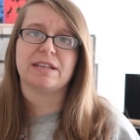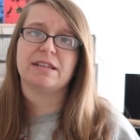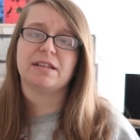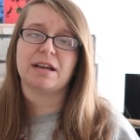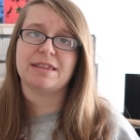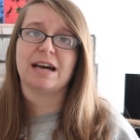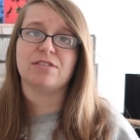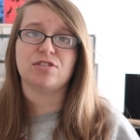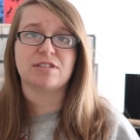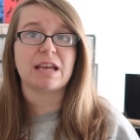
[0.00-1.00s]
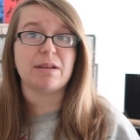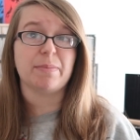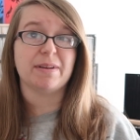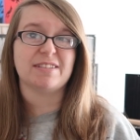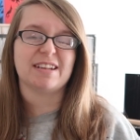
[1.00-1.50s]
anything like that, just to keep your
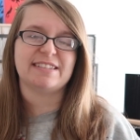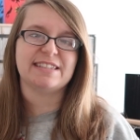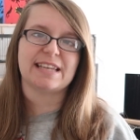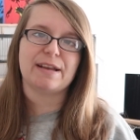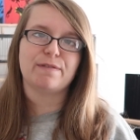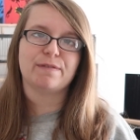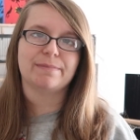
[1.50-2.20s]
birds nice and safe.